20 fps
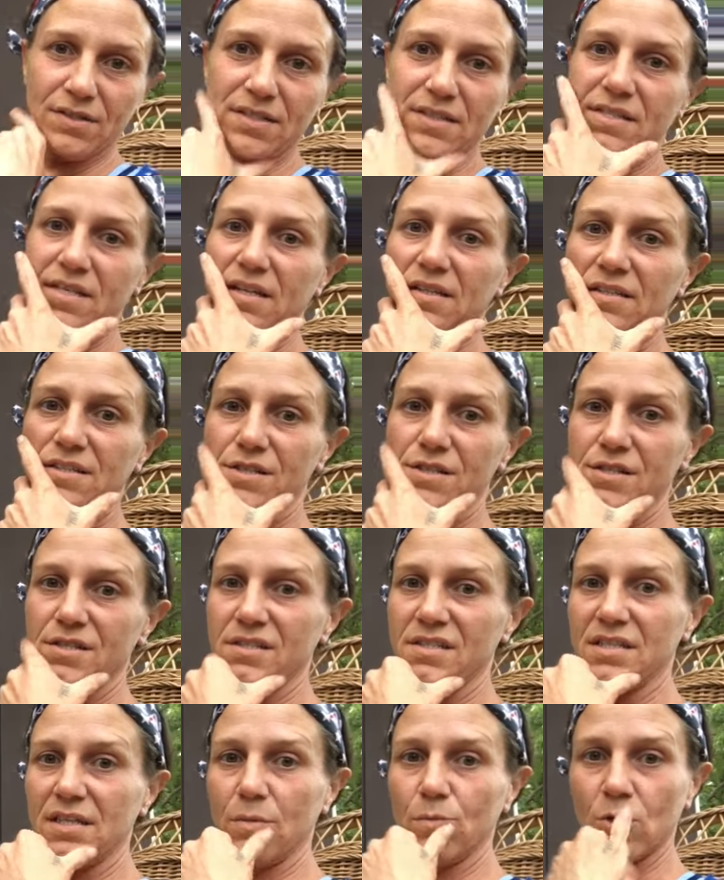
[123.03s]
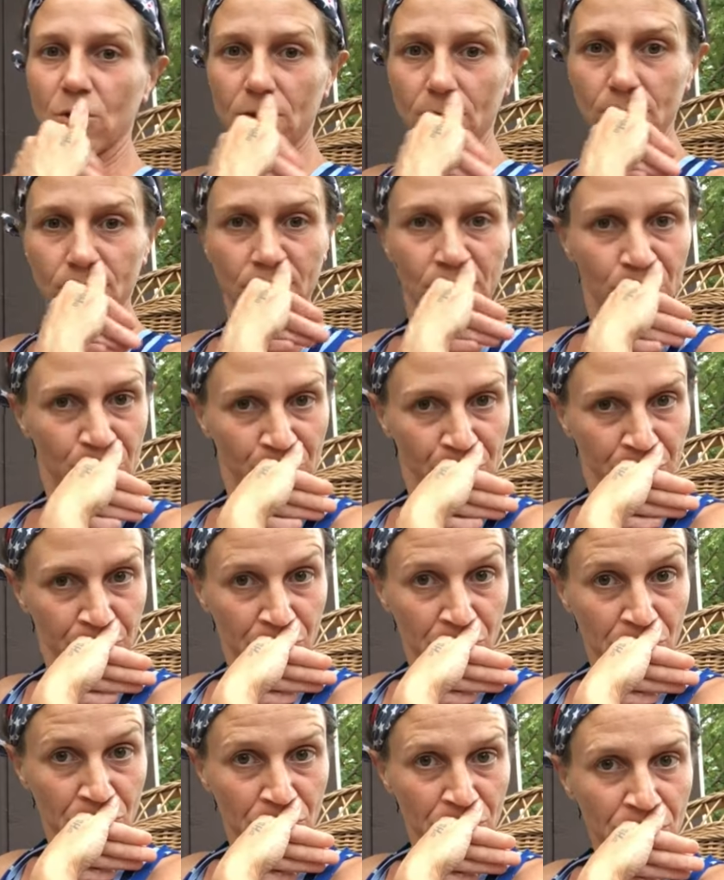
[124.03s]
intelligence anymore.
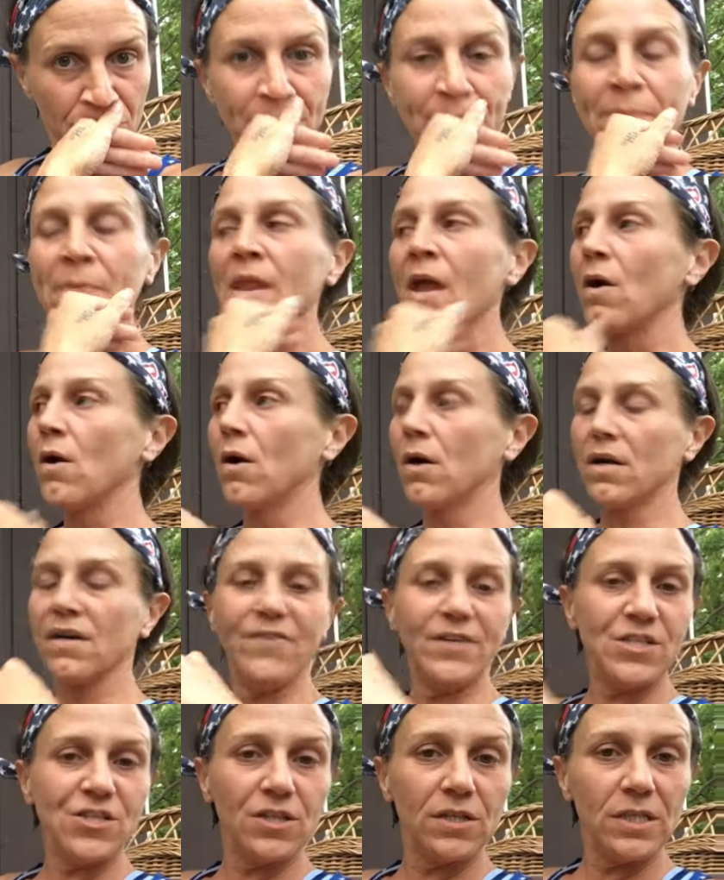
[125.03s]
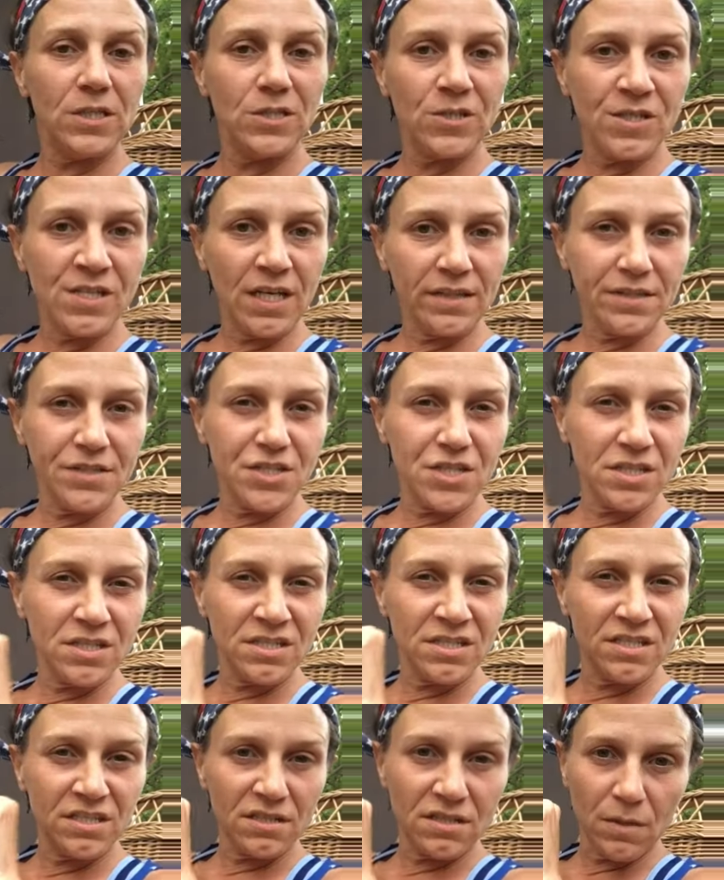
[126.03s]
Artificial intelligence
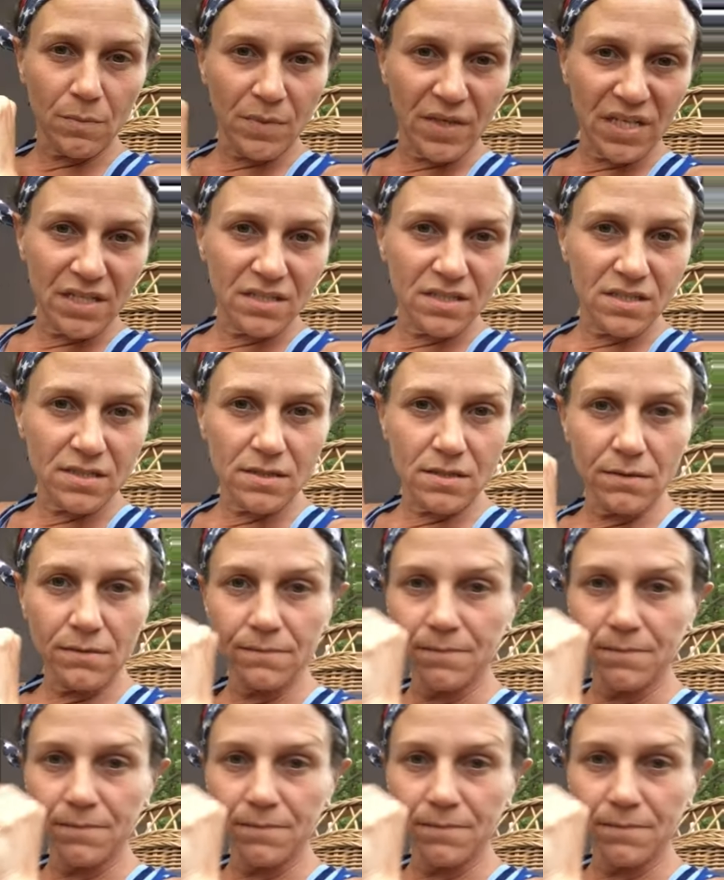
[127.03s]
is the beast.